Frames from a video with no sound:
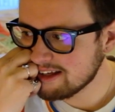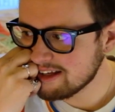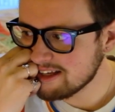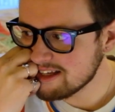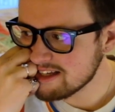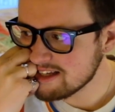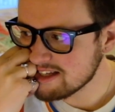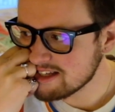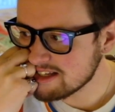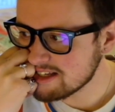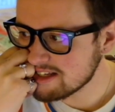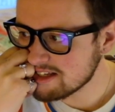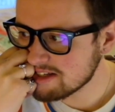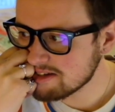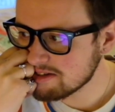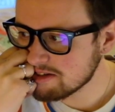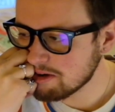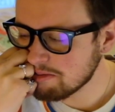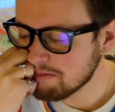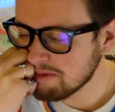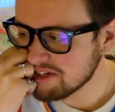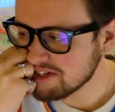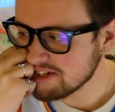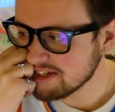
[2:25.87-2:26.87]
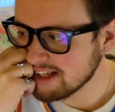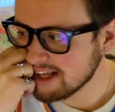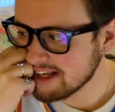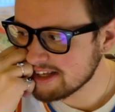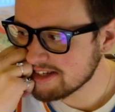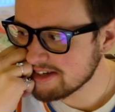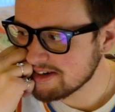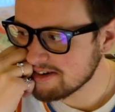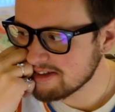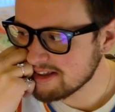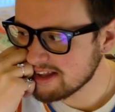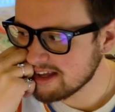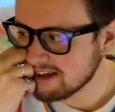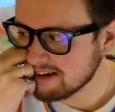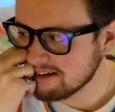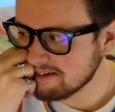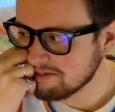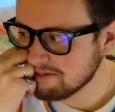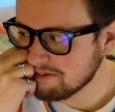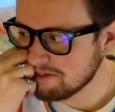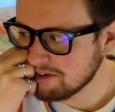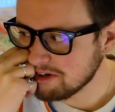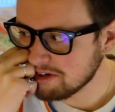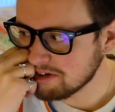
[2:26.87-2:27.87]
is so much lesser
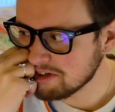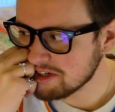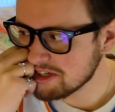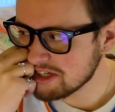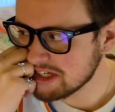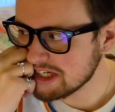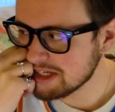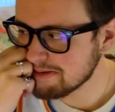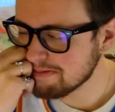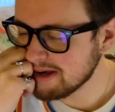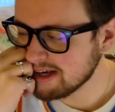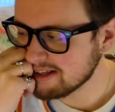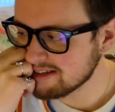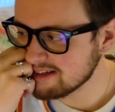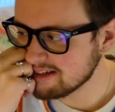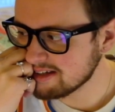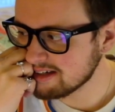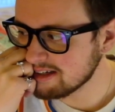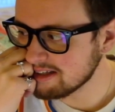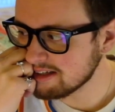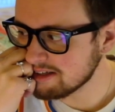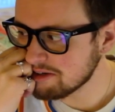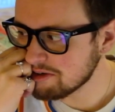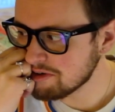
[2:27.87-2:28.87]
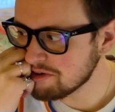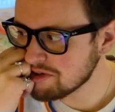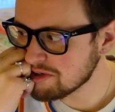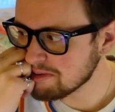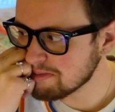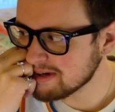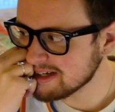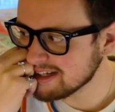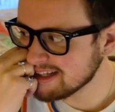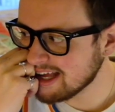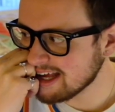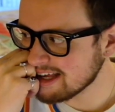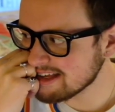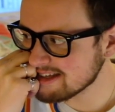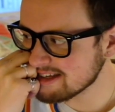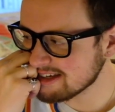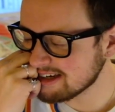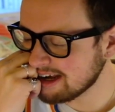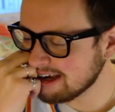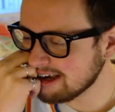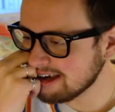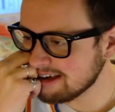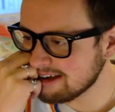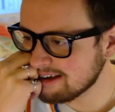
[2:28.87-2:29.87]
that we're just expecting to lose. But last
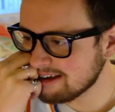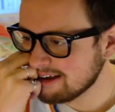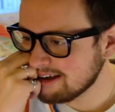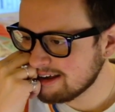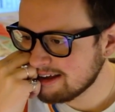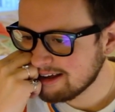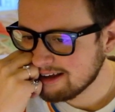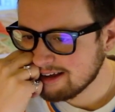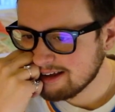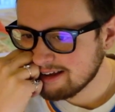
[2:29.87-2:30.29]
night,